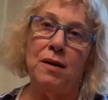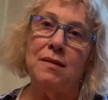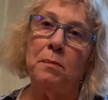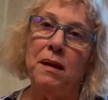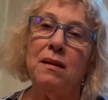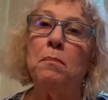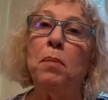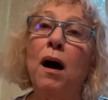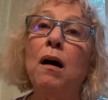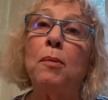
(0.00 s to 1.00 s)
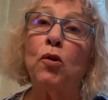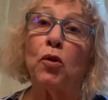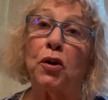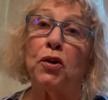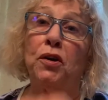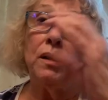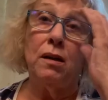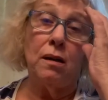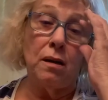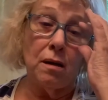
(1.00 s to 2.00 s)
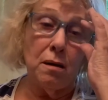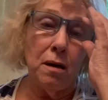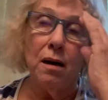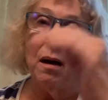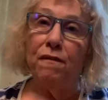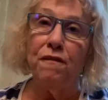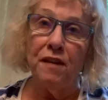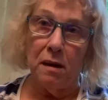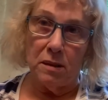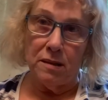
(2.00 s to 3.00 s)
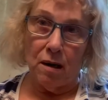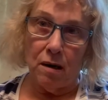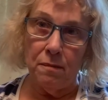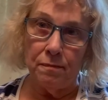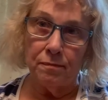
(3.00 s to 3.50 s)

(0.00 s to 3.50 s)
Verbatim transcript: It's something that Bob ordered, and uh, he got it off of Amazon.